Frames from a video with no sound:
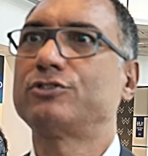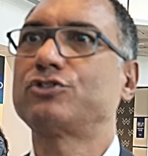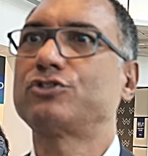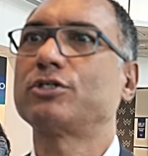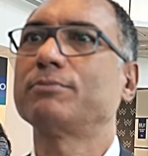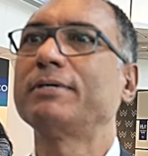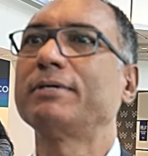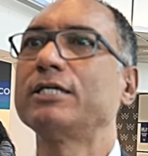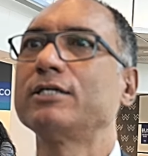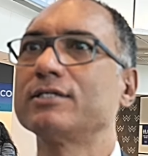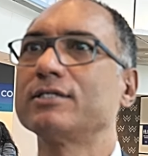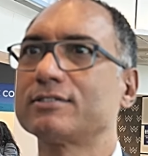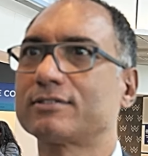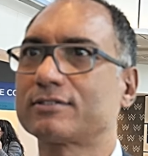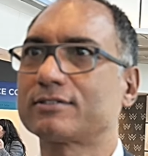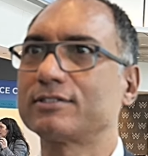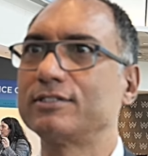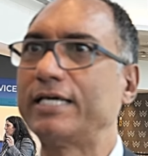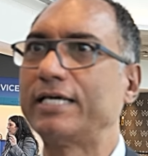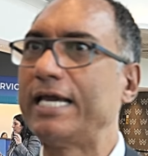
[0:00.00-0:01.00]
a
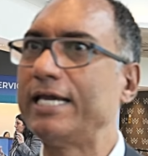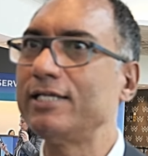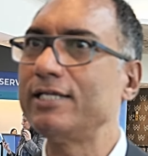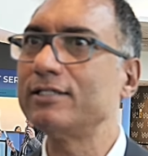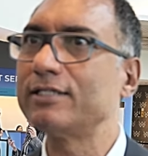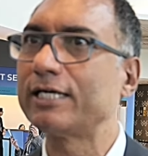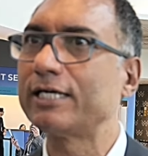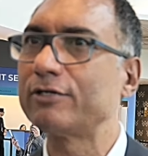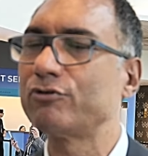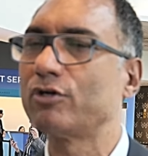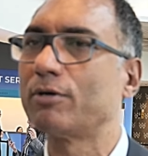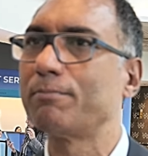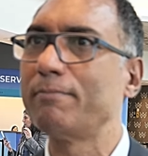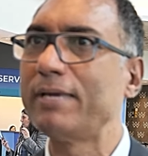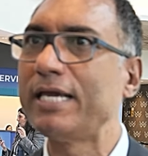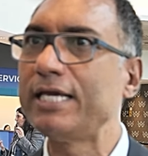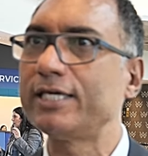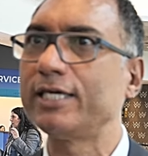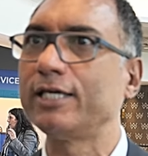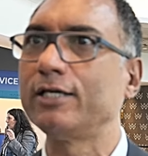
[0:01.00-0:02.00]
tremendous gain that you're
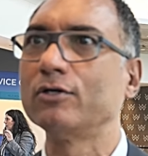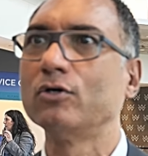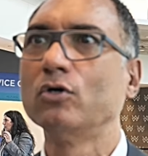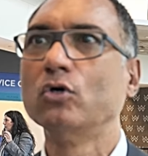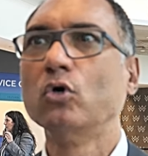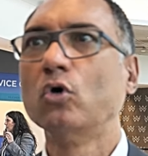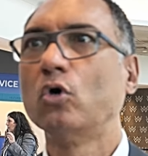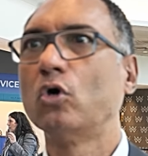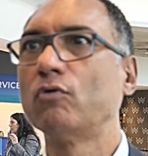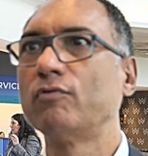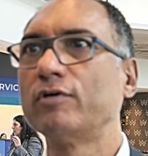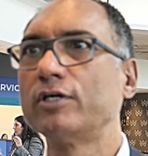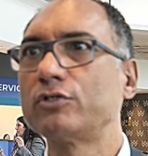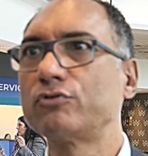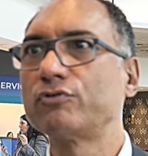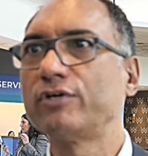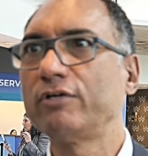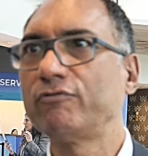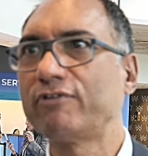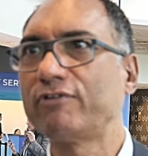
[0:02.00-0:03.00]
making over
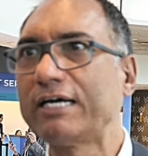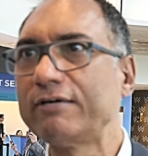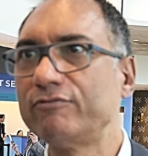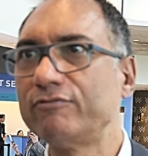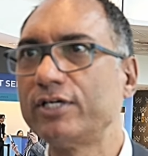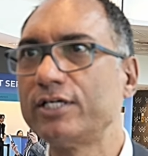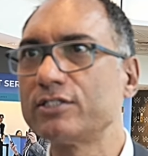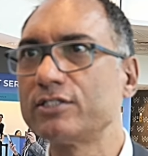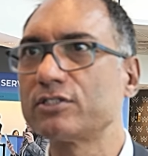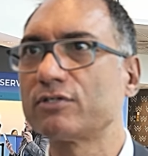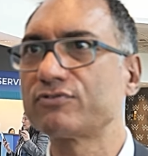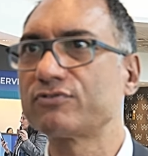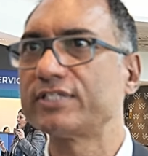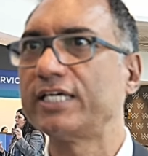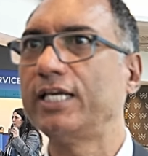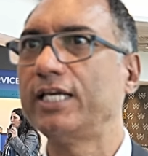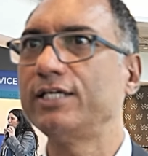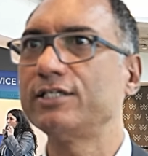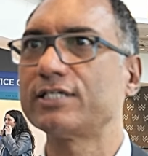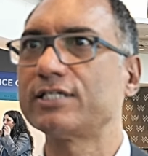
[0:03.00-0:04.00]
25 days of
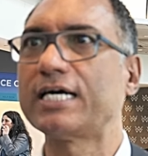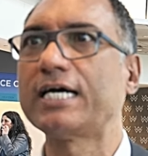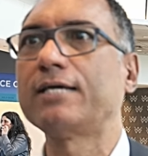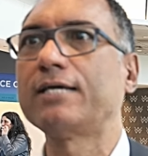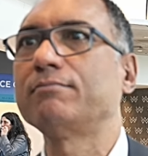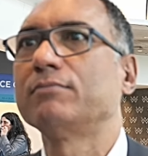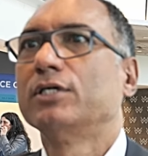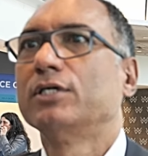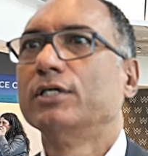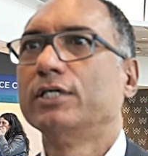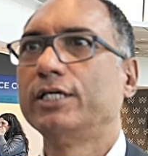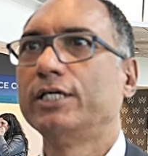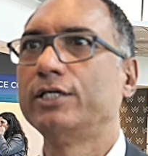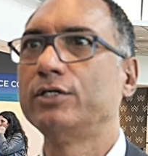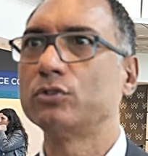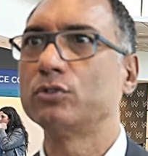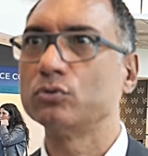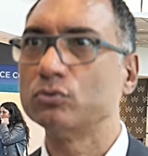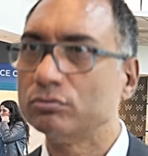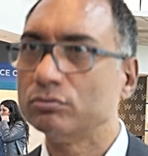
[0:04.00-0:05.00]
sailing time
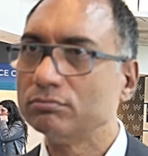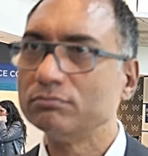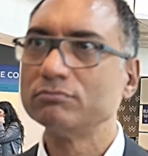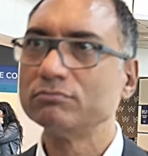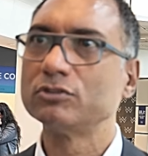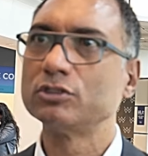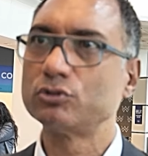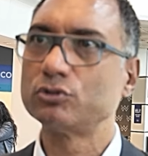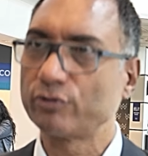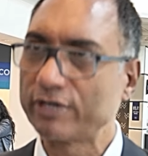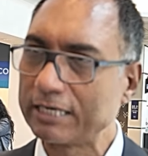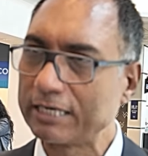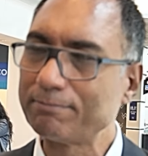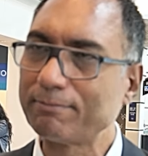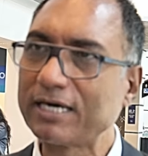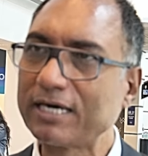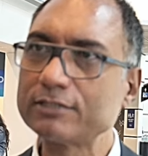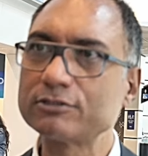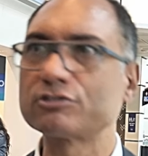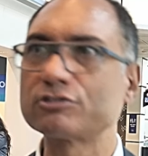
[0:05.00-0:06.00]
into 12
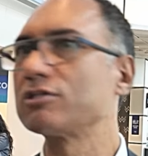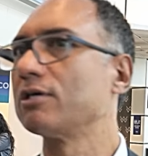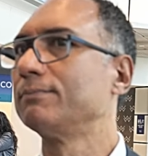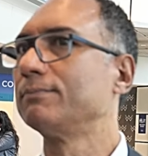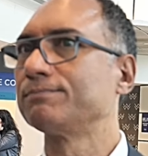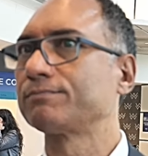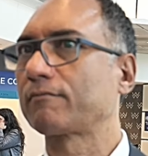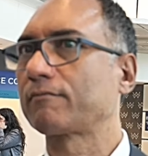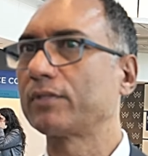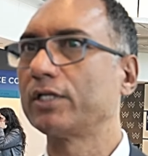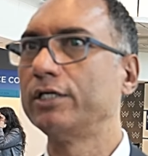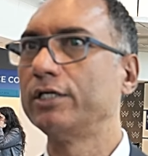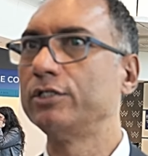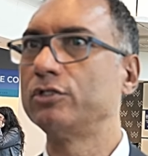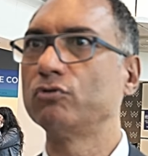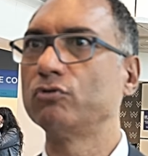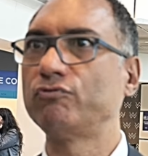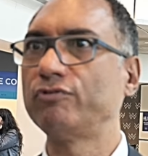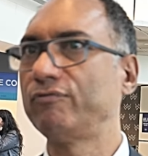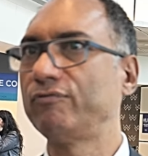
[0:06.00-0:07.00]
months
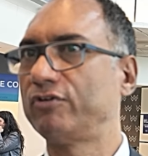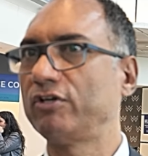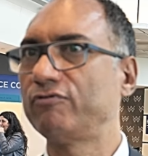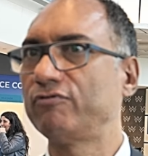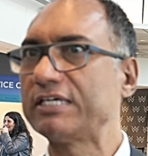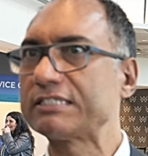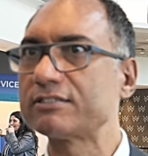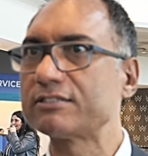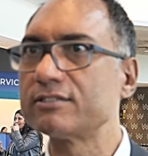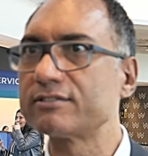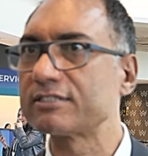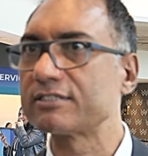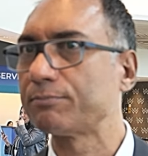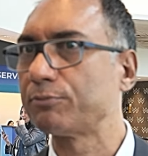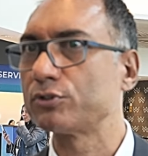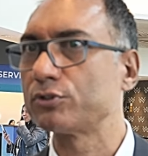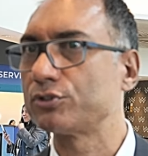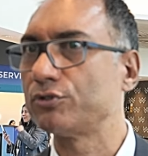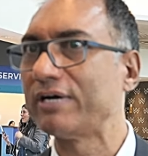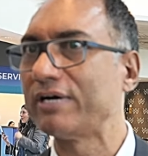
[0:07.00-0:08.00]
into 50 vessels,
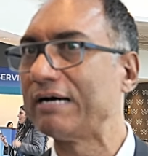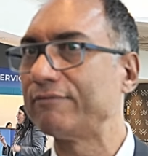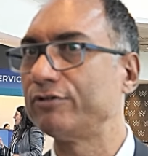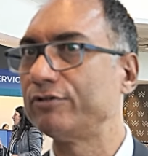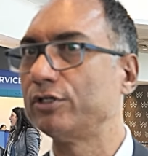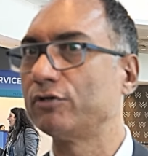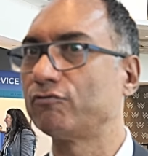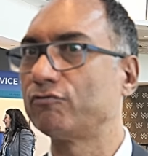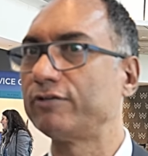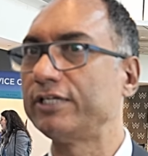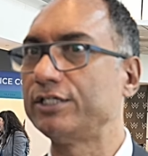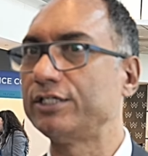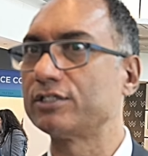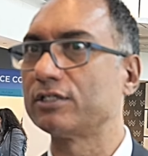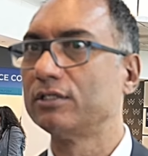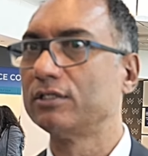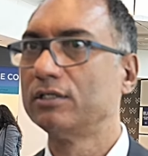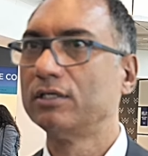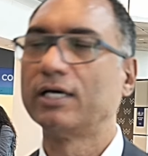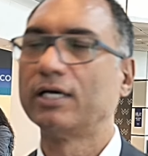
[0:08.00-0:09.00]
suppose you have in your
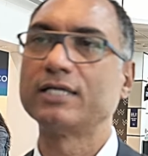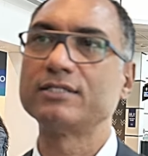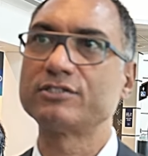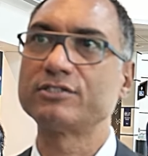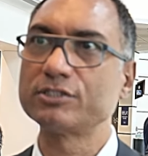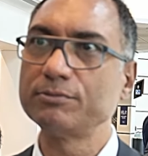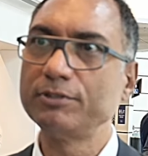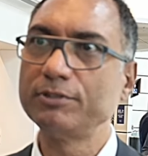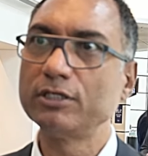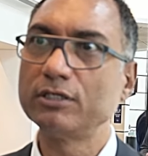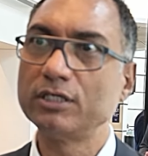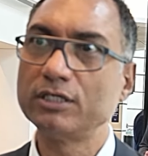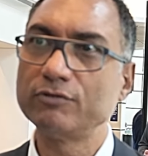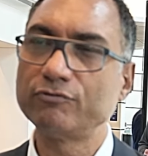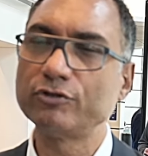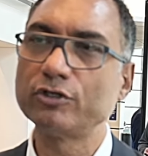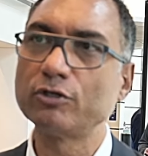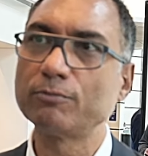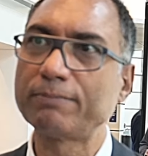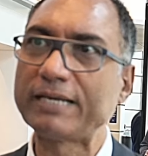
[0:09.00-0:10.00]
fleet. And similarly,
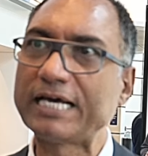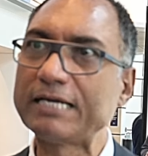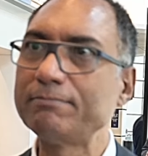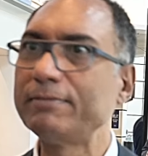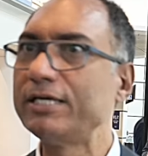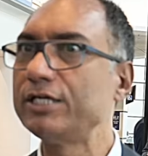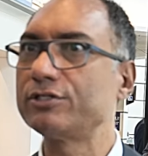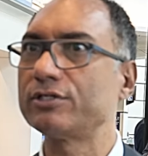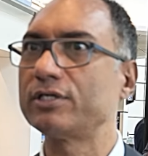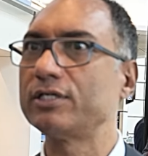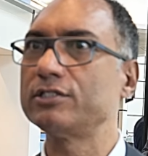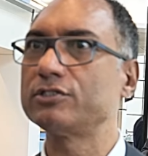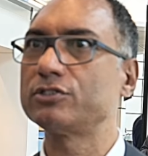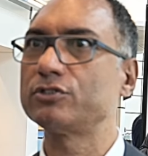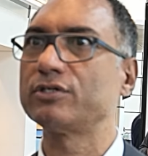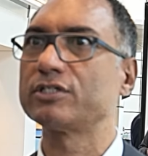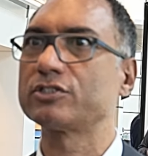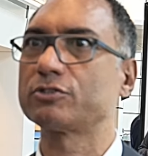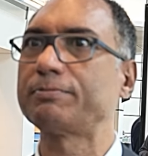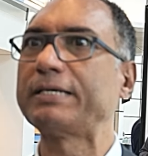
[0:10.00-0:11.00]
if in your planned
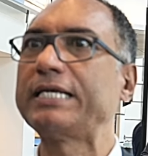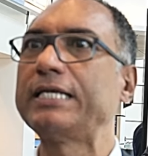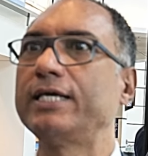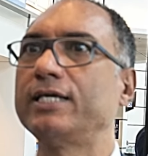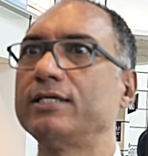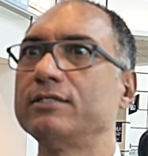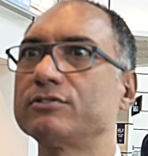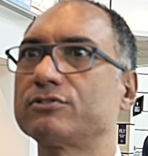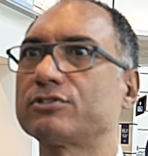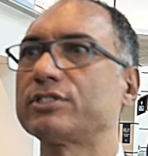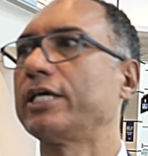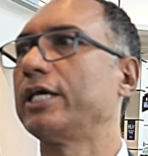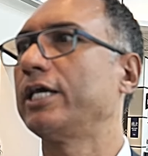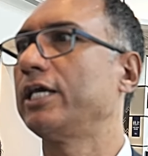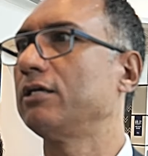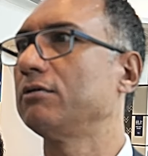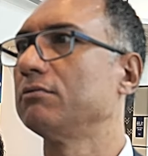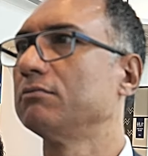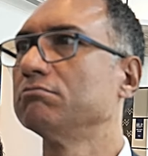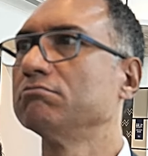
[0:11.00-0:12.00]
maintenance, you're spending,
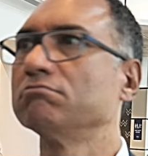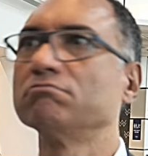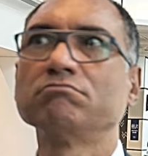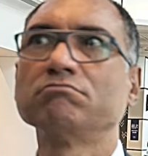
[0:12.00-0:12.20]
say,